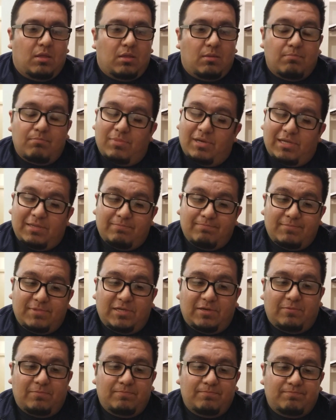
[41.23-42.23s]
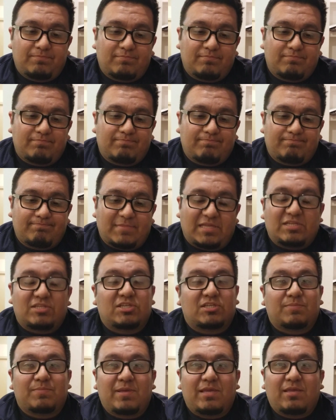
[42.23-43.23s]
But that's
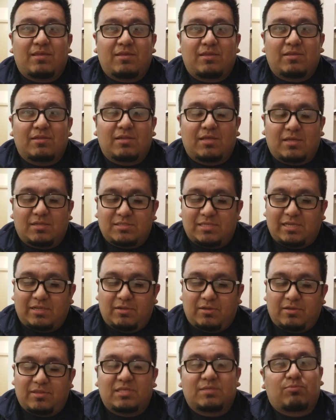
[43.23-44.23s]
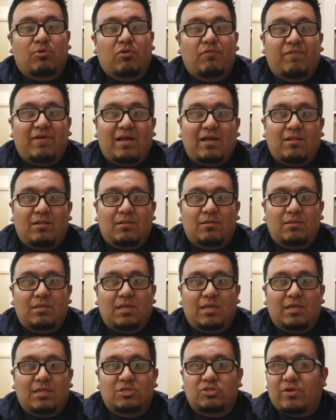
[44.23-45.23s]
just me. You can take a look at this
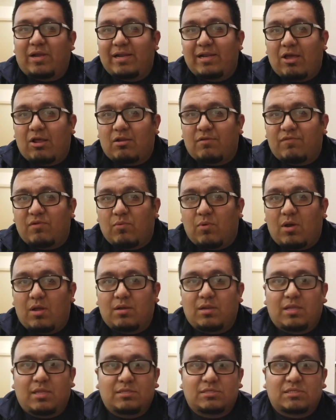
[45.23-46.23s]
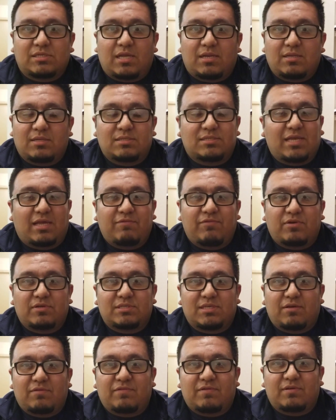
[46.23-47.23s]
profile, try it out if you want, and just kind of decide for
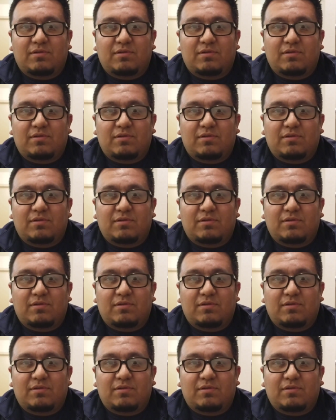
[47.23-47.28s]
yourself.